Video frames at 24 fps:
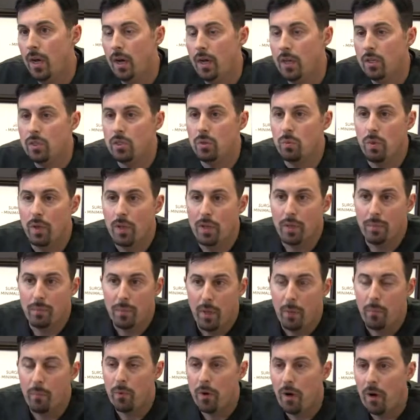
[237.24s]
So while
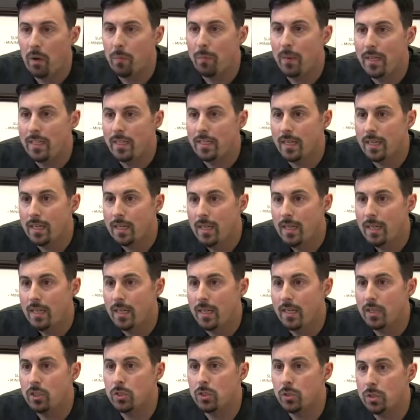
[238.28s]
I'm proud of my technique,
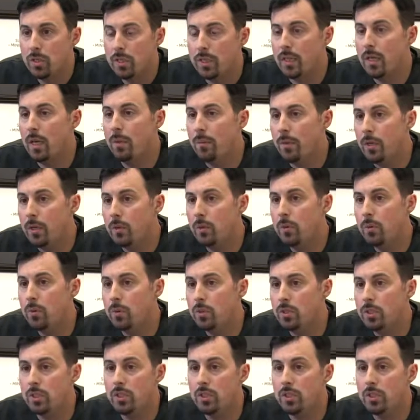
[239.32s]
and it certainly can be used